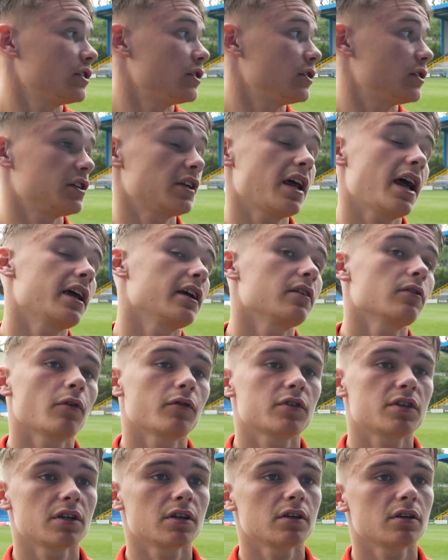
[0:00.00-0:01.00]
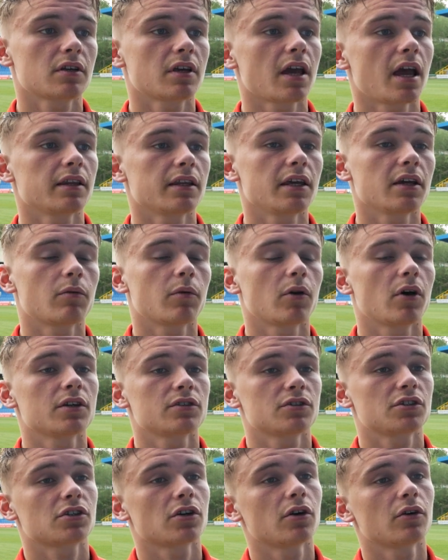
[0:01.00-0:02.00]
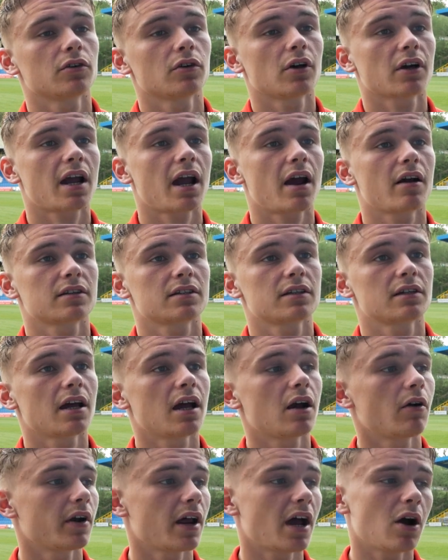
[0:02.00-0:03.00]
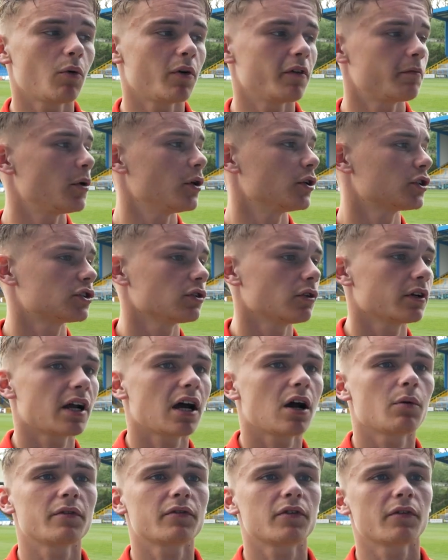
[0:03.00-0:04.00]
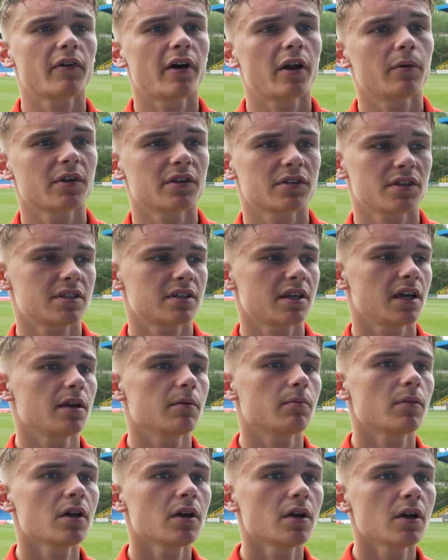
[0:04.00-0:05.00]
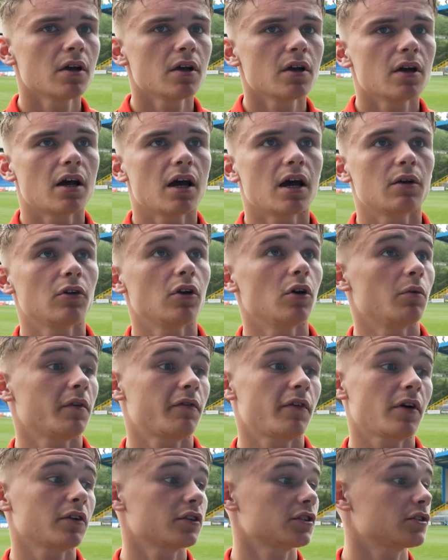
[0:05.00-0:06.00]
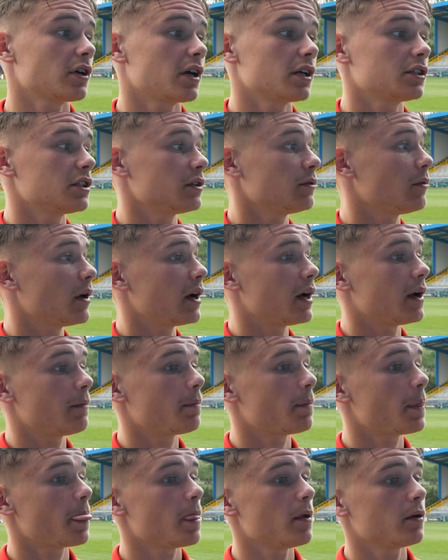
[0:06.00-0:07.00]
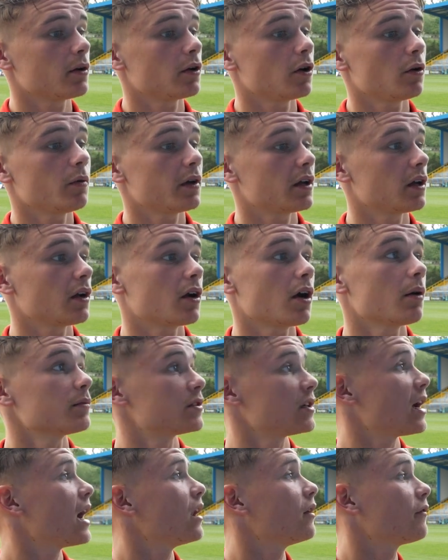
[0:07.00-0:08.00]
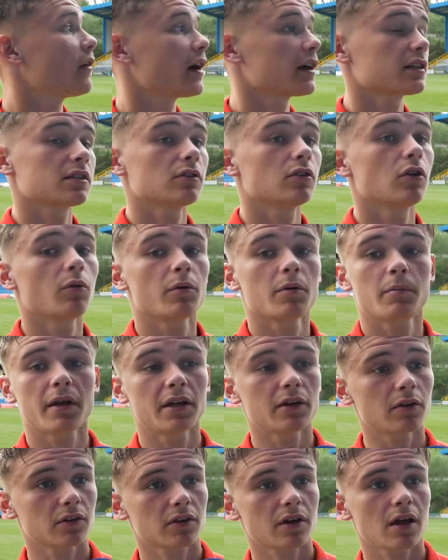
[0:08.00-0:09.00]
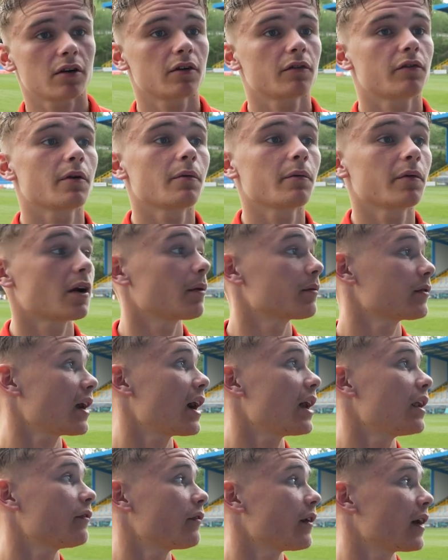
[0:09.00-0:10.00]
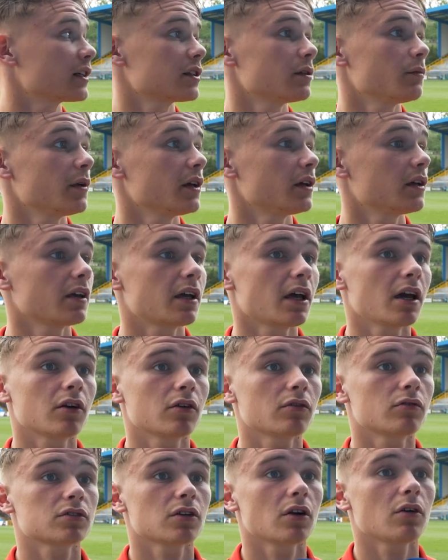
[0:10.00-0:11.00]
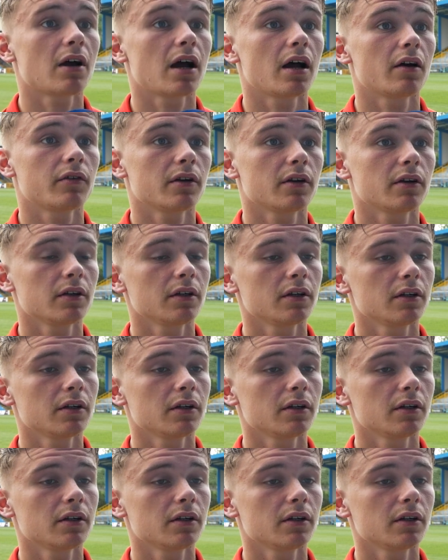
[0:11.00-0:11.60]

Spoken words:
today, obviously, getting the equaliser showed our character now and how we've pushed on, how we've developed as a team. And look, we found a strategy where, you know, we can come to Halifax and look, we beat Notts County 3 when we come to Halifax, and we can get a good result out of it.